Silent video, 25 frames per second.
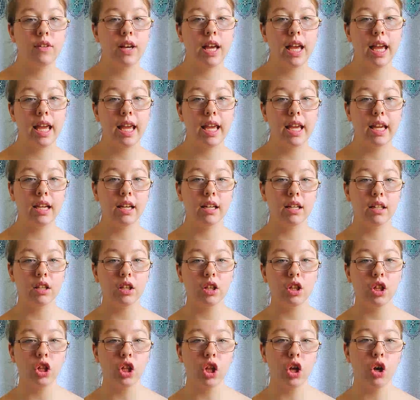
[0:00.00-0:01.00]
a
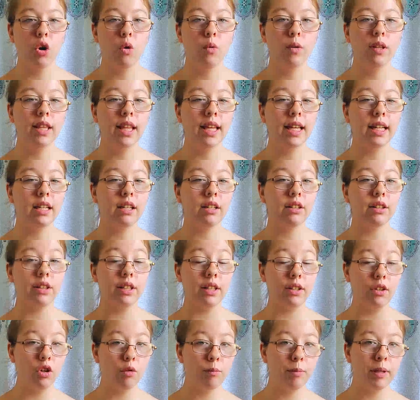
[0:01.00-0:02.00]
glow and like a
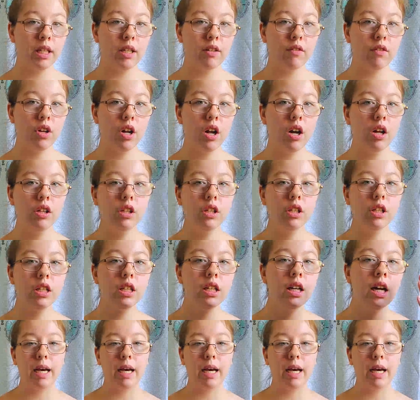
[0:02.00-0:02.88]
little bit of color.